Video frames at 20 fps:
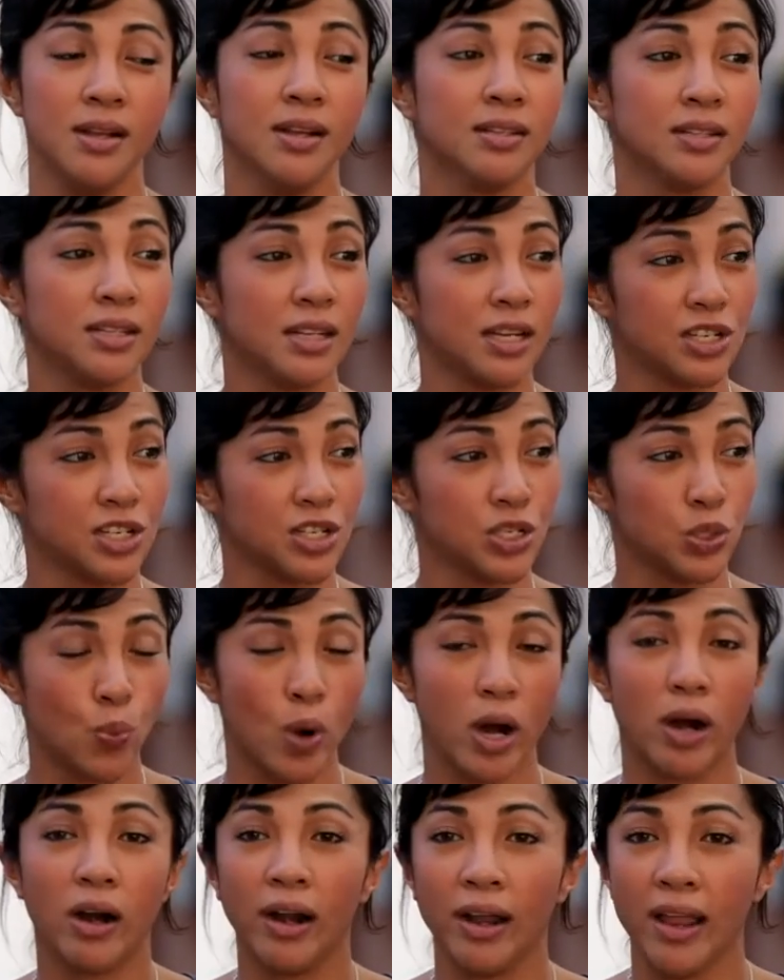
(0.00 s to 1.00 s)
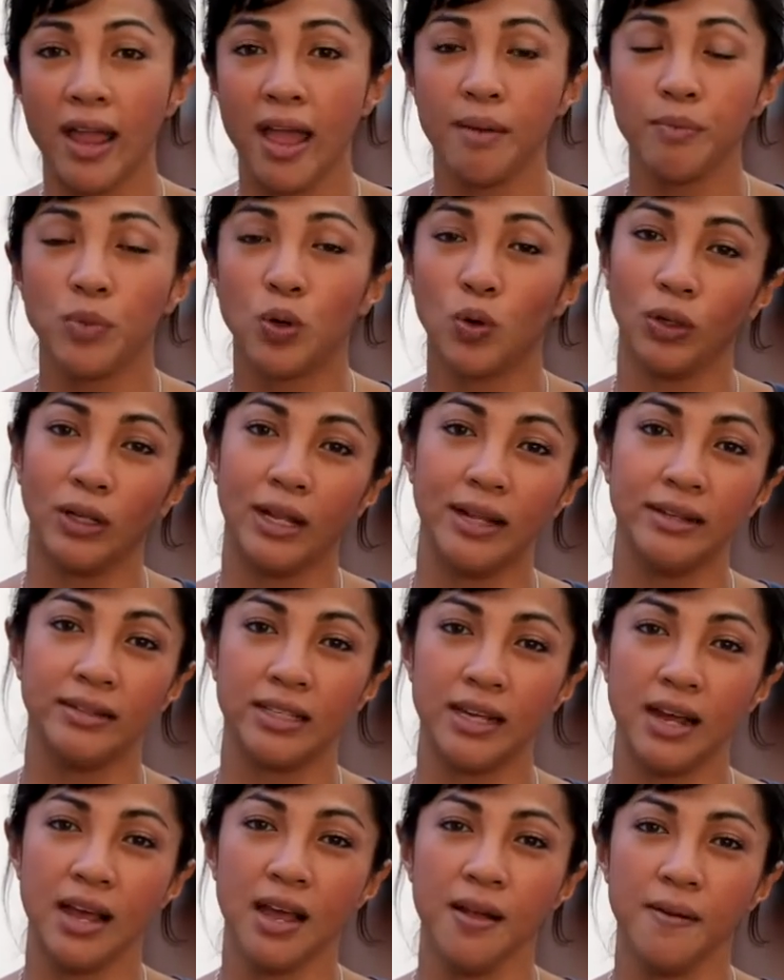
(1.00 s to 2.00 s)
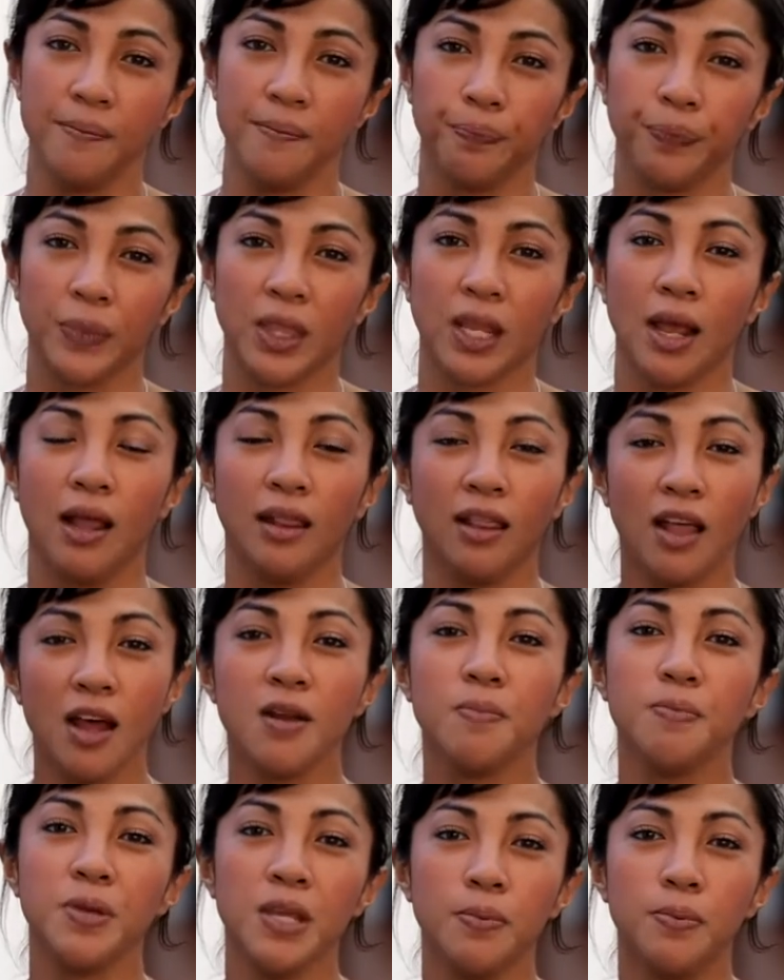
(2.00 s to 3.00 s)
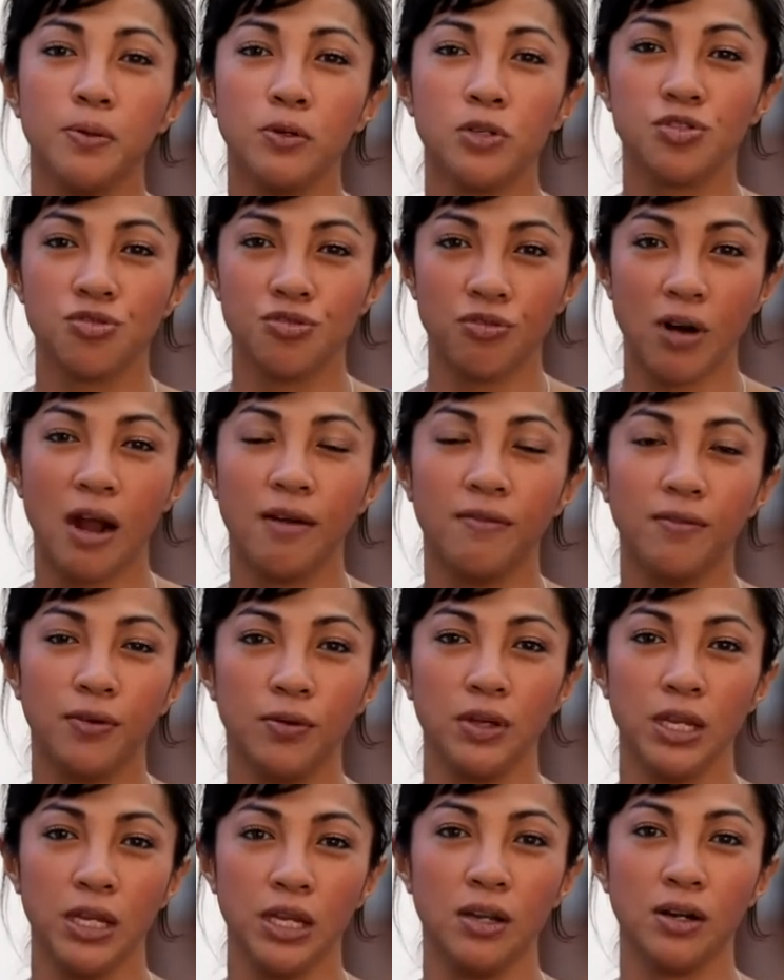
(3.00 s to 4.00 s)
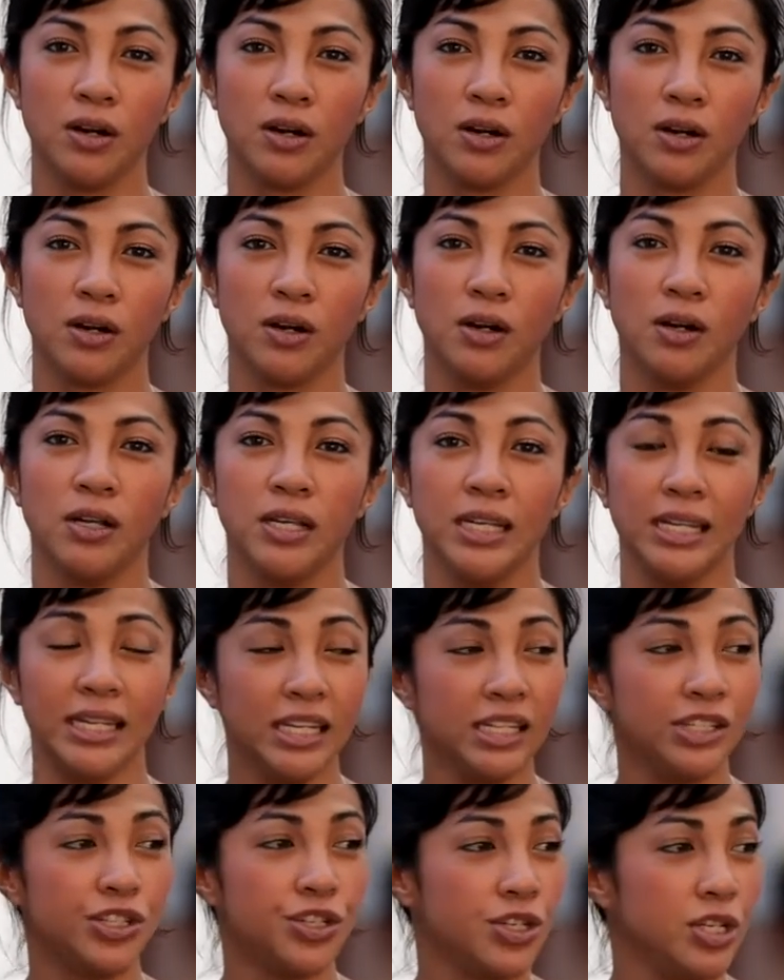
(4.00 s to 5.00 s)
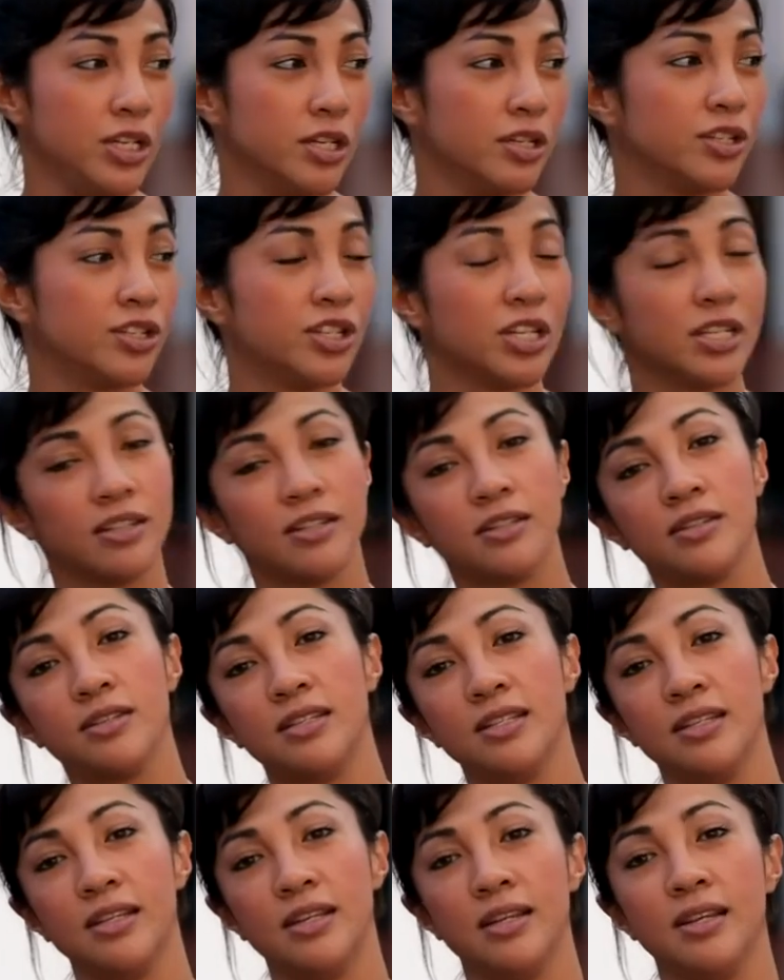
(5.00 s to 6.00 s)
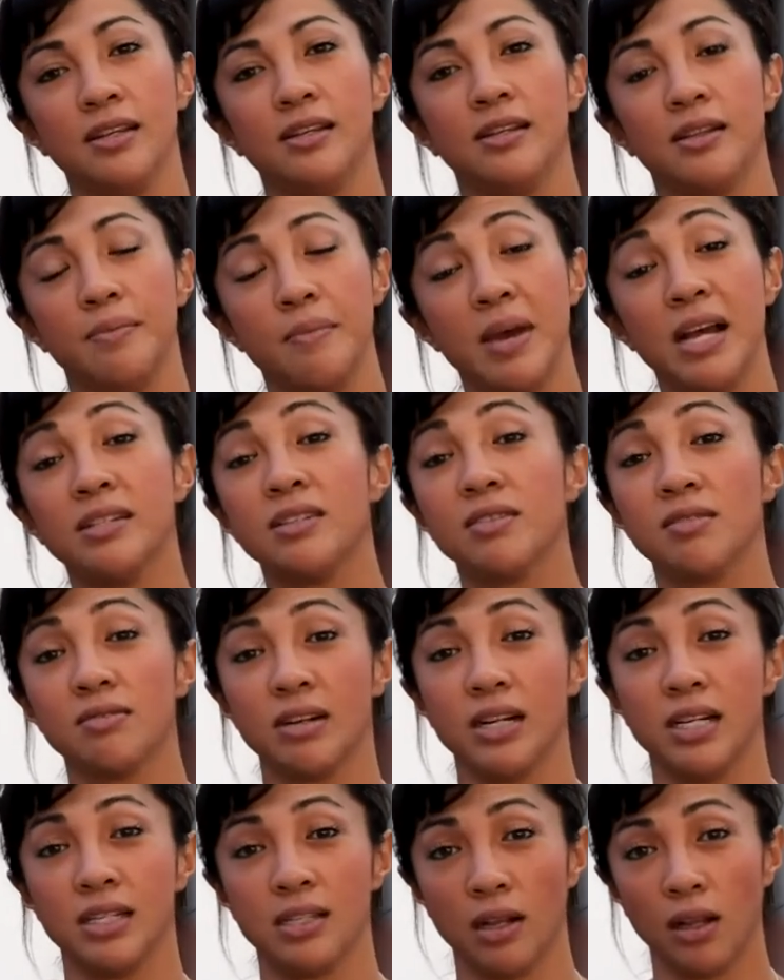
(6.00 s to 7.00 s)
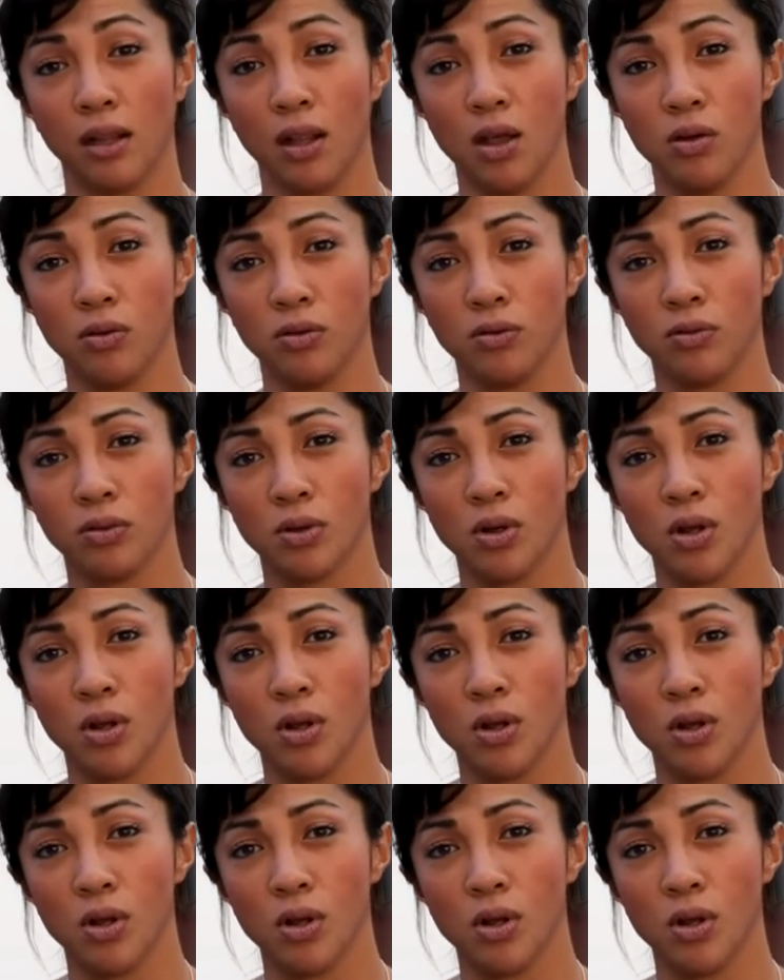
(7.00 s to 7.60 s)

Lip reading: Such as where I am, Koh Lanta, a lot of people travel here each year just to see the manta rays alone.